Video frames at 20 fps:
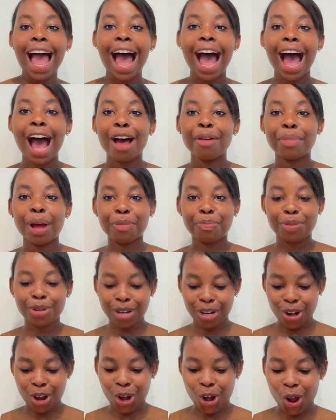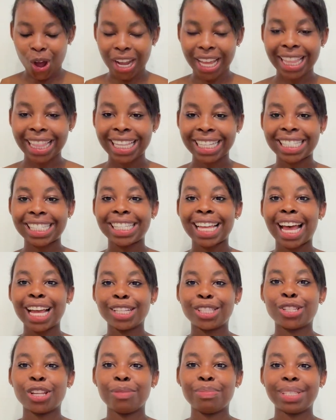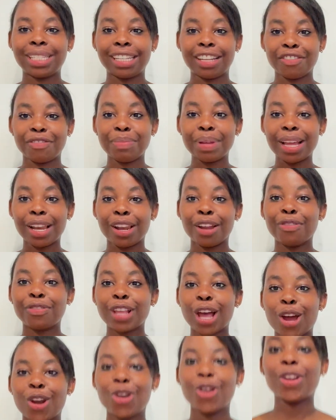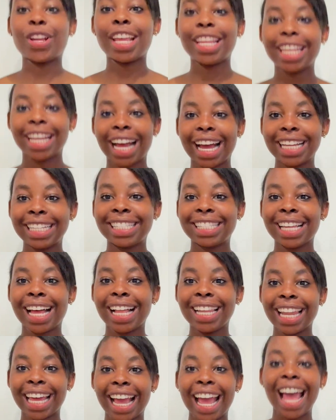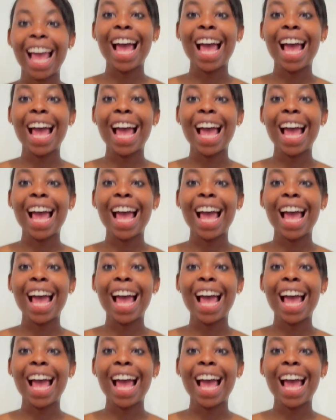I put it along the side to be able to give me a lift. I don't know, can you guys tell?